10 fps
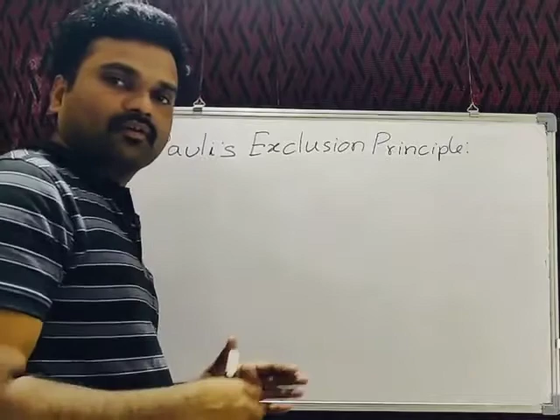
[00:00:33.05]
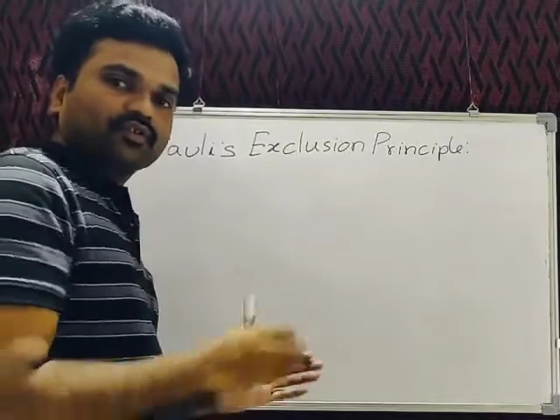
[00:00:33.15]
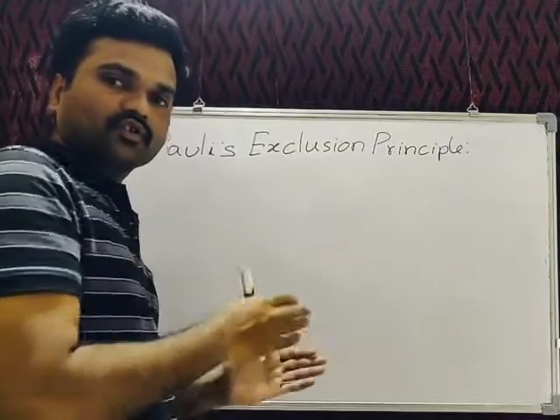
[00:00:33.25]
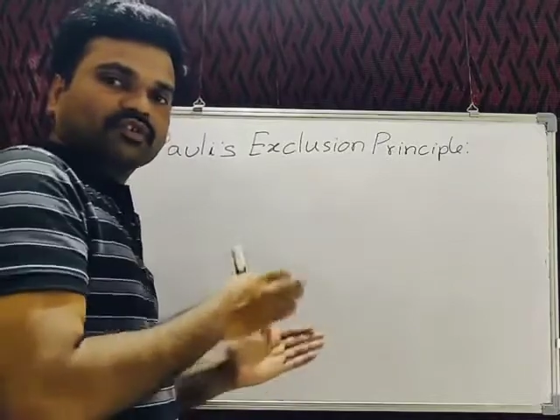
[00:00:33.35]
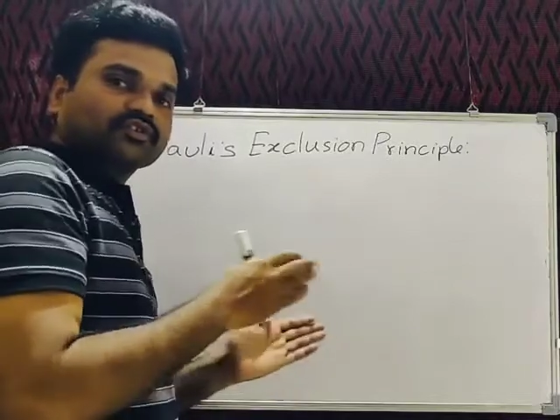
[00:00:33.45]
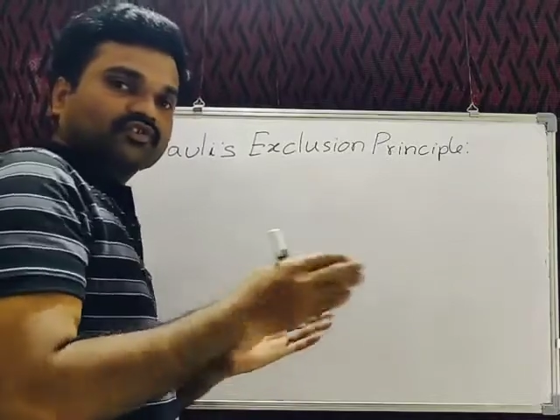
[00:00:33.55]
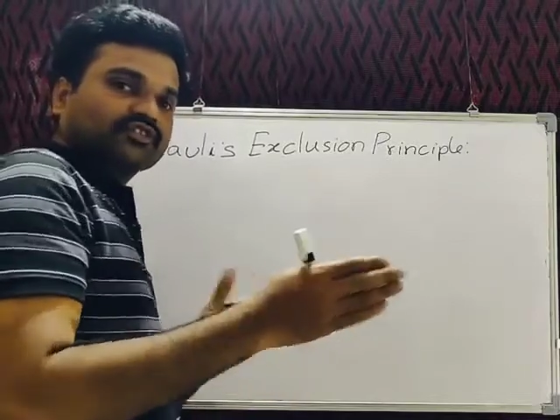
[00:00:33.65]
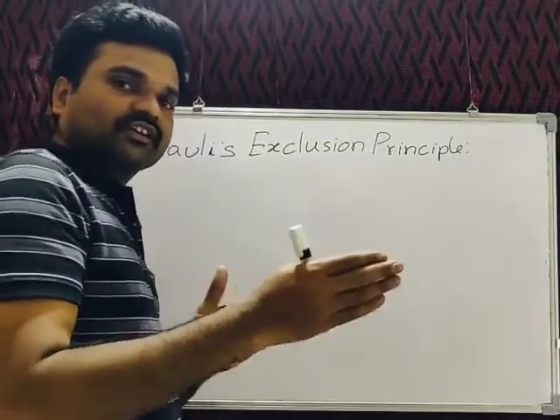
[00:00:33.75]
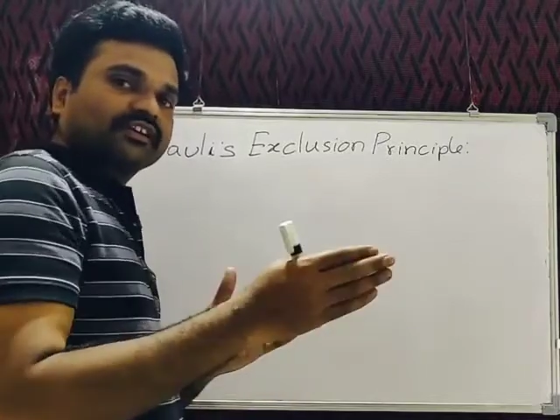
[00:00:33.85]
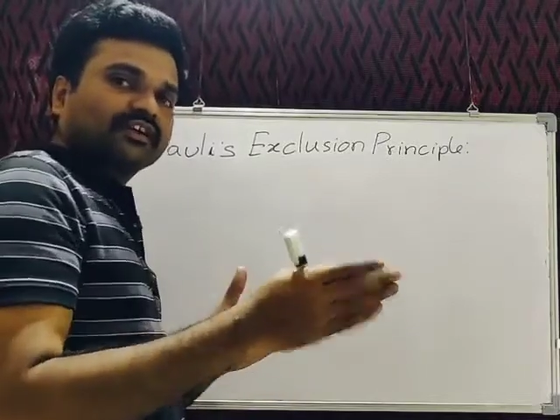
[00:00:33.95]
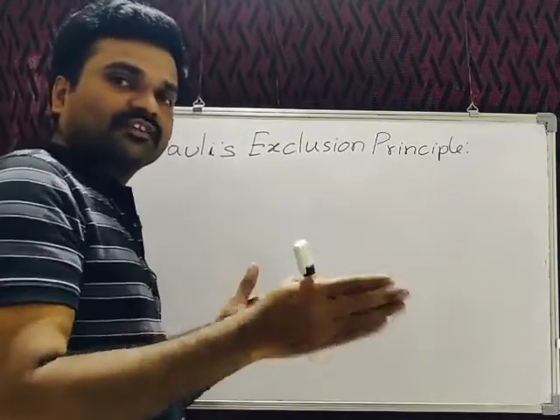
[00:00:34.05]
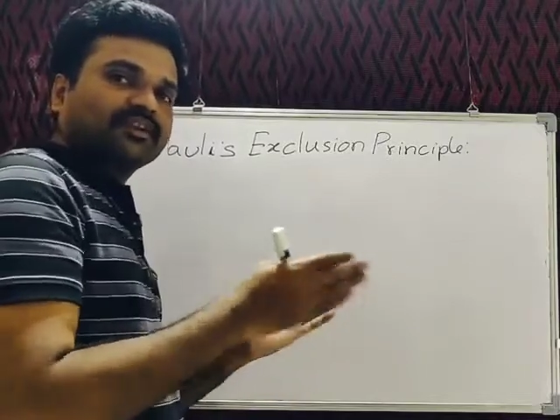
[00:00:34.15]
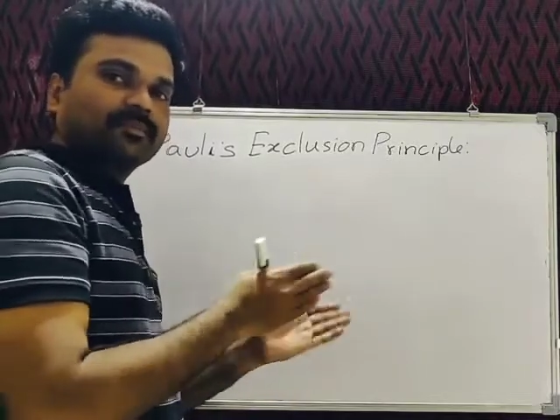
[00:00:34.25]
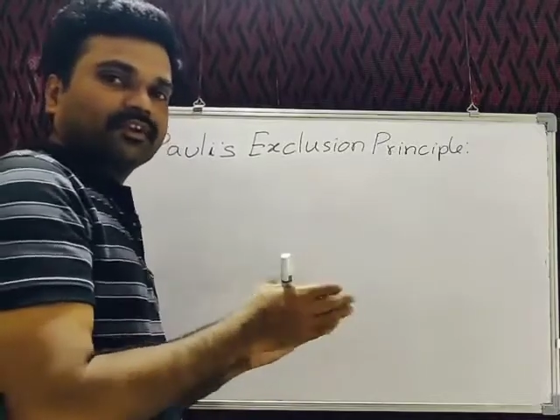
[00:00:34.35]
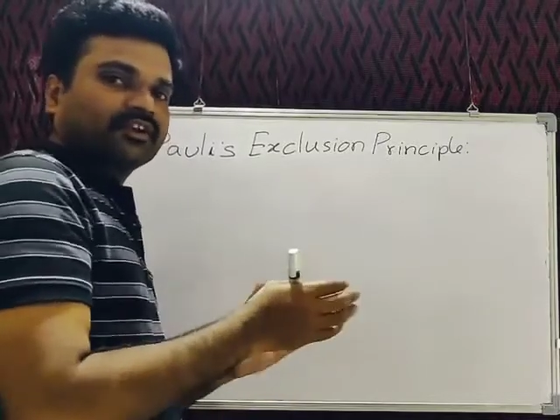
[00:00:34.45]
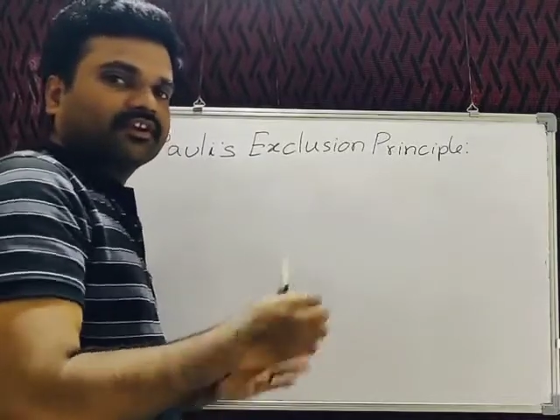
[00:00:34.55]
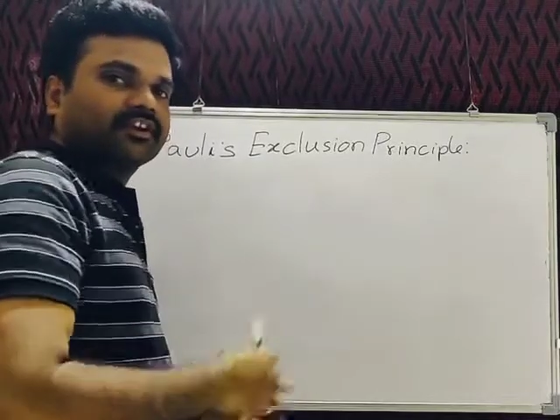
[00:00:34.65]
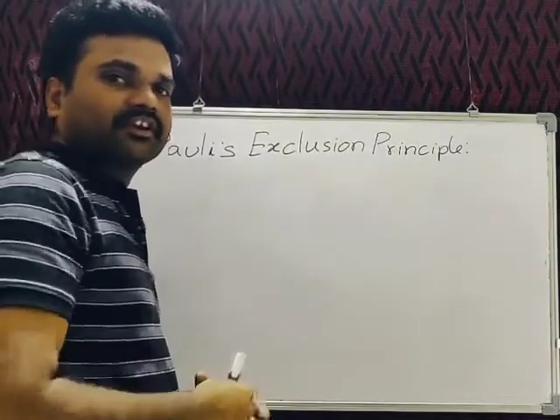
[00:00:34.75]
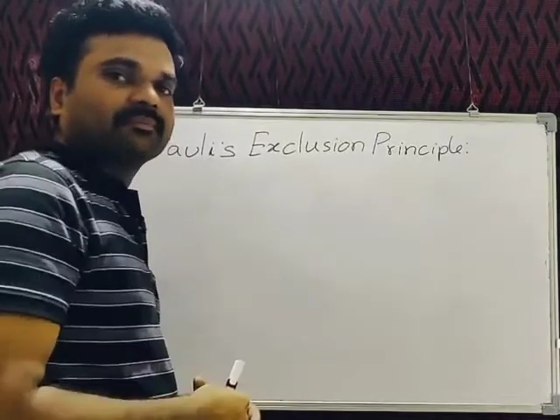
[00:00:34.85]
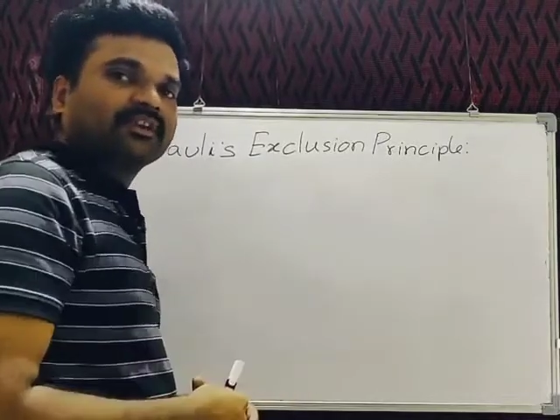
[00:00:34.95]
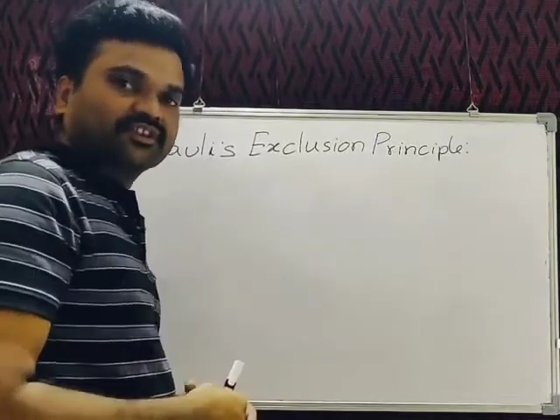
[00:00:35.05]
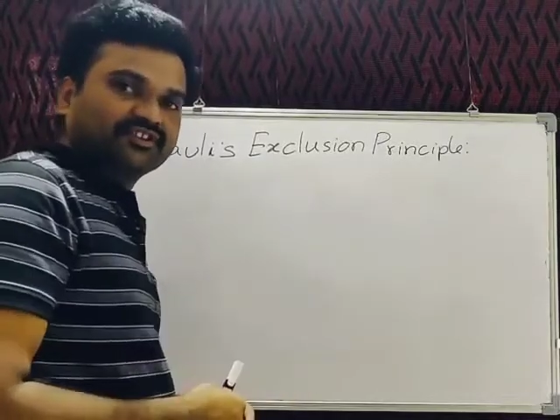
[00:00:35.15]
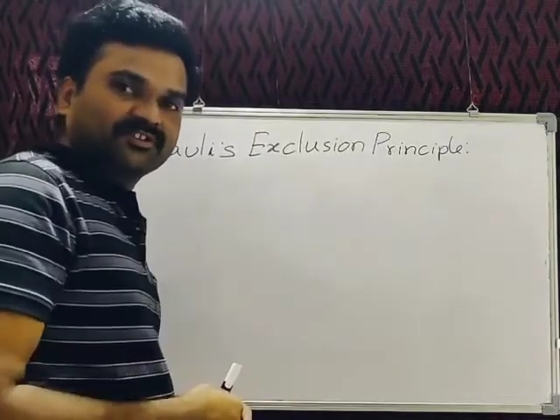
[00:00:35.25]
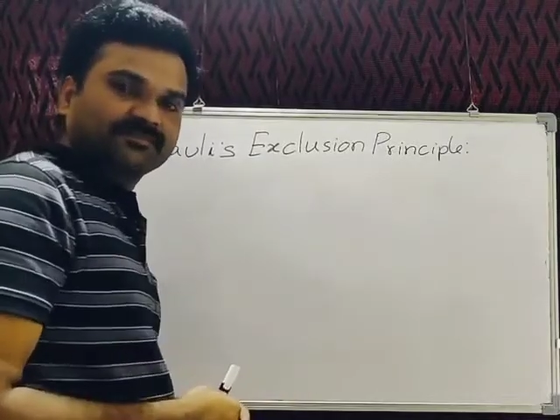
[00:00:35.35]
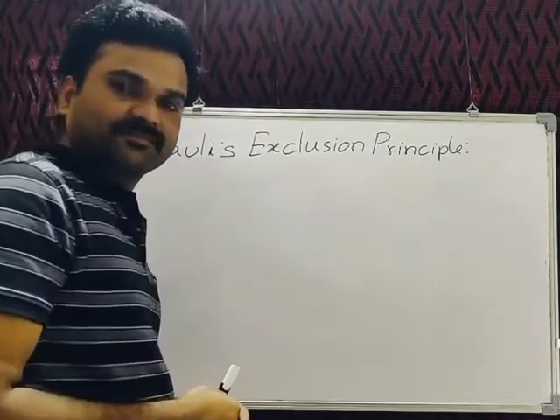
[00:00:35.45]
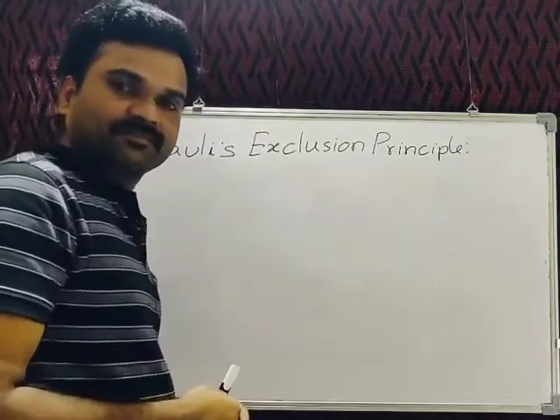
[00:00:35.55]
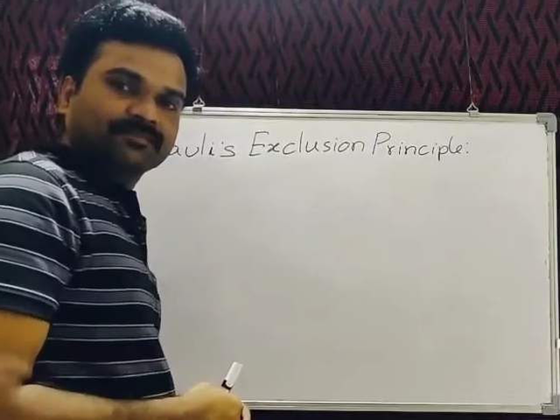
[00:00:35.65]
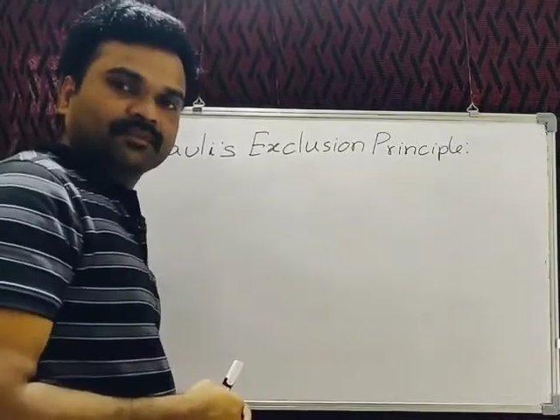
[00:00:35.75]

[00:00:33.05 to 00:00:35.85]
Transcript: first all singly and then pairing taking place.